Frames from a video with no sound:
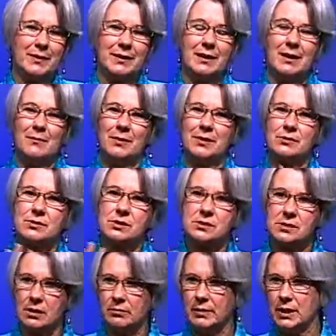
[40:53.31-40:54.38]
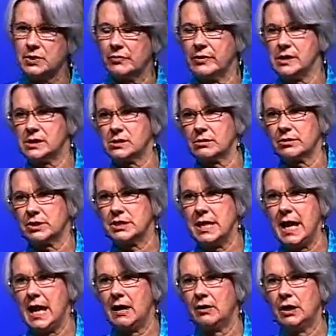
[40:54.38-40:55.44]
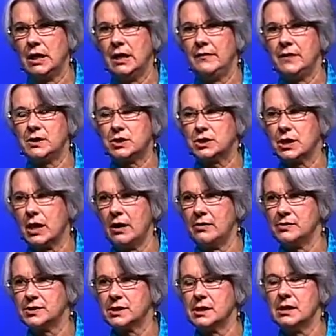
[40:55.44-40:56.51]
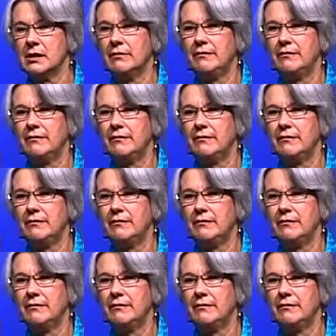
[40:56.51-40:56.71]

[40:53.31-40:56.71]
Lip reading: but there's so much research now that shows